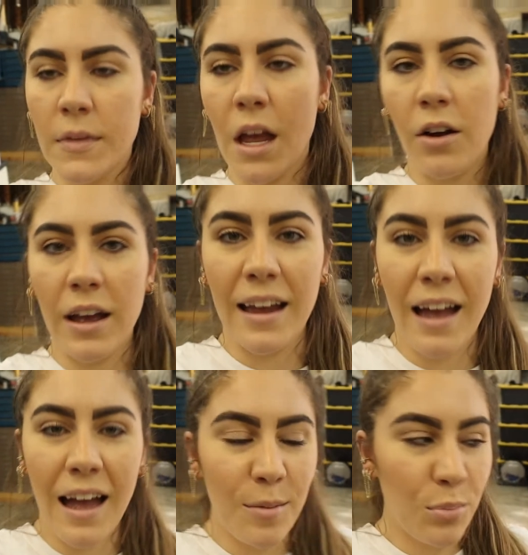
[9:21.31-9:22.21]
Okay,
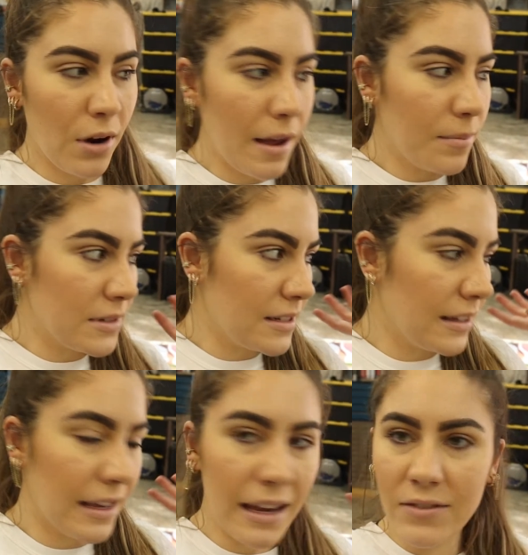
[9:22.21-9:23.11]
I prepped the
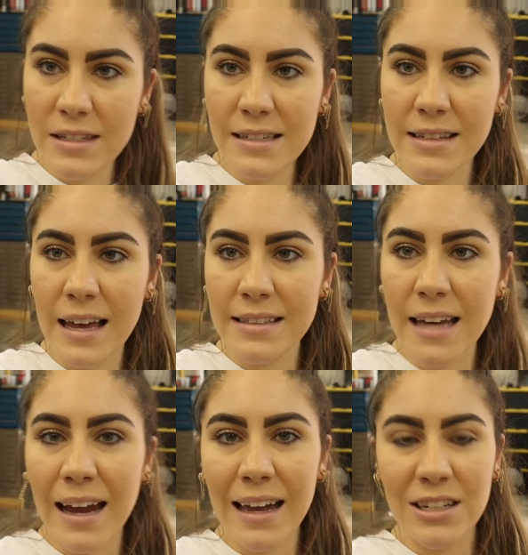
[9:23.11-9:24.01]
canvases last
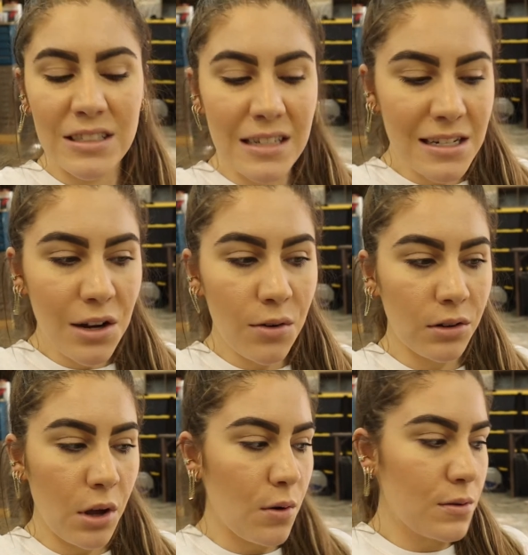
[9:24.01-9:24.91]
night. I just need to go to
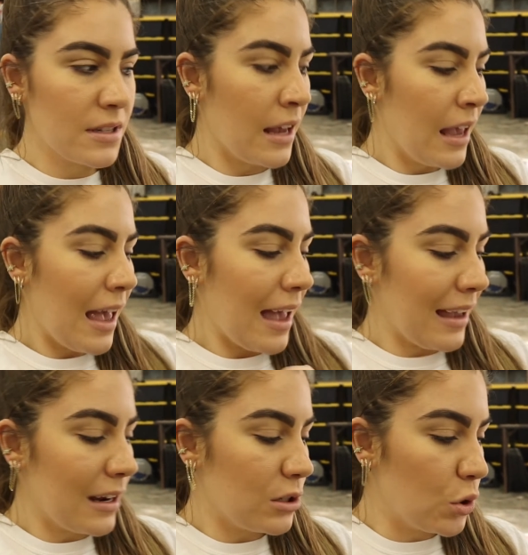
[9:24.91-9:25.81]
Lowe's and
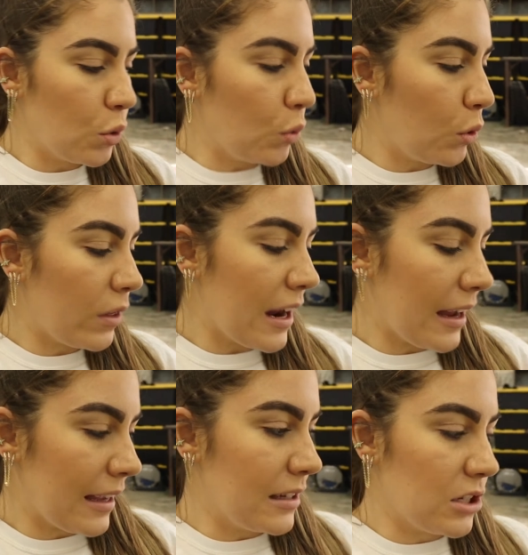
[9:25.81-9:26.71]
get a tool that I
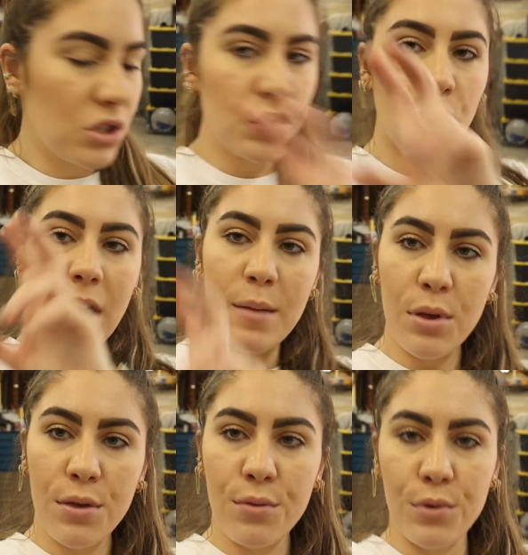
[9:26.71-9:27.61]
can scrape
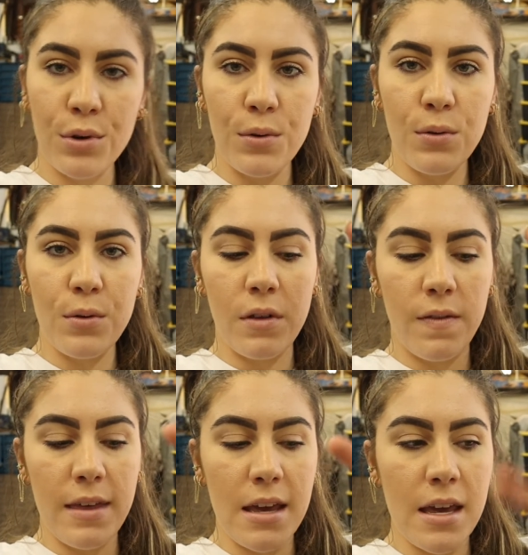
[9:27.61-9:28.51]
through
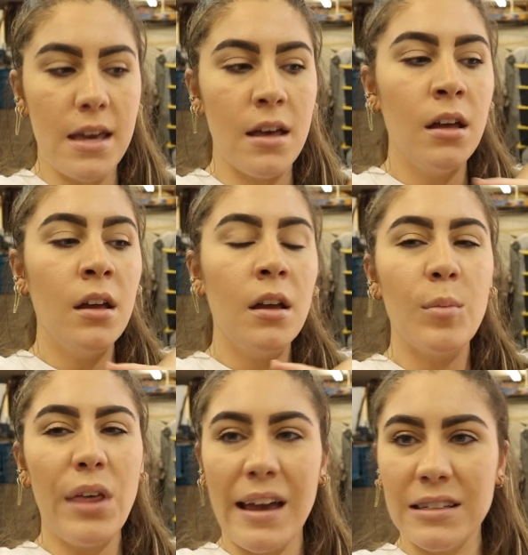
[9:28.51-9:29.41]
the
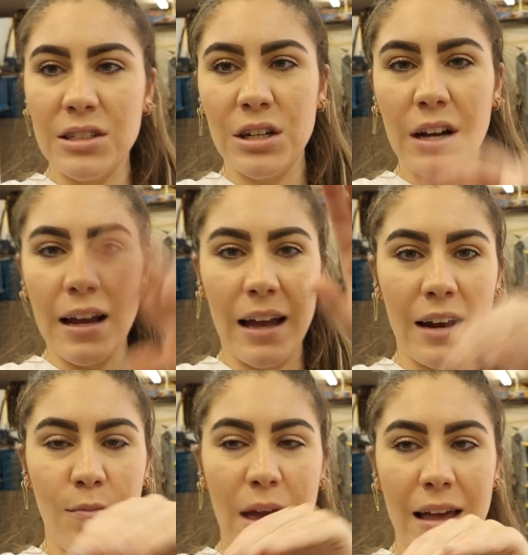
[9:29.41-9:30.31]
plaster and kind
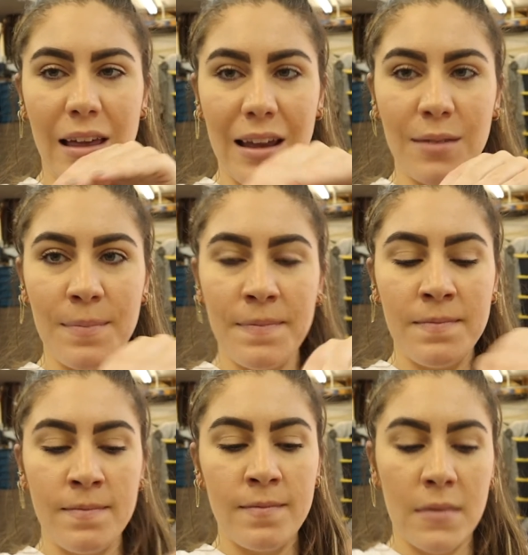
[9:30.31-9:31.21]
of make like
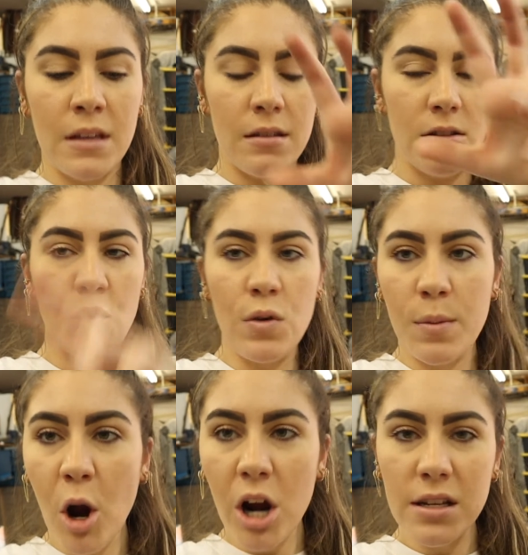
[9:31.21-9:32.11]
tooth
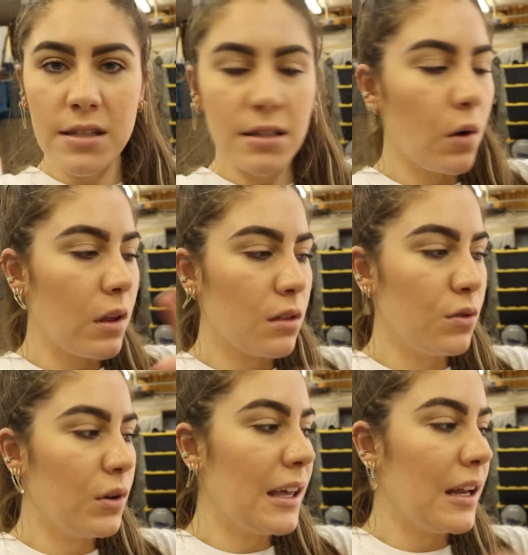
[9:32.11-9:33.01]
marks going
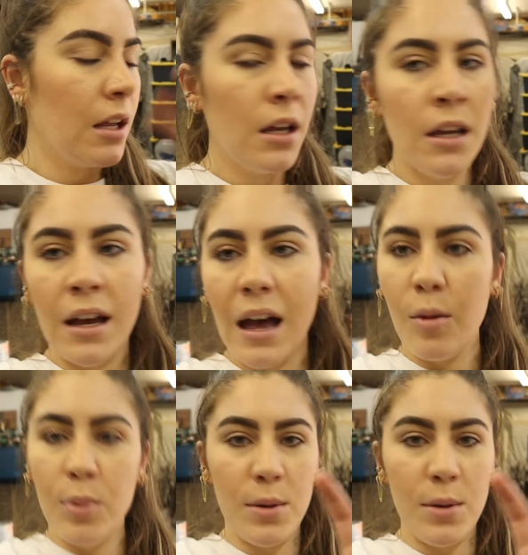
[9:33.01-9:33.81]
through it. I'll put a